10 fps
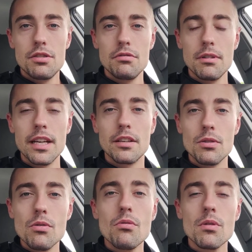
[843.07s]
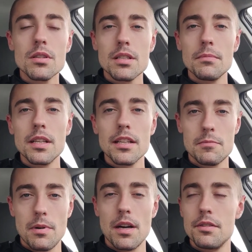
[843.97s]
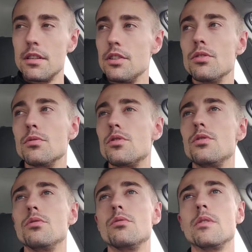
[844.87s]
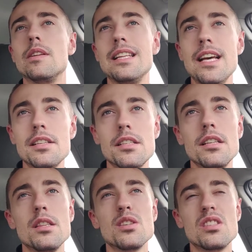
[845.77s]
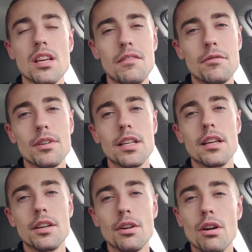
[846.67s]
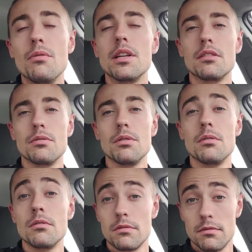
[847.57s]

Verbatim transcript: to ignore something that's bothering you, to lessen the suffering that you're going through.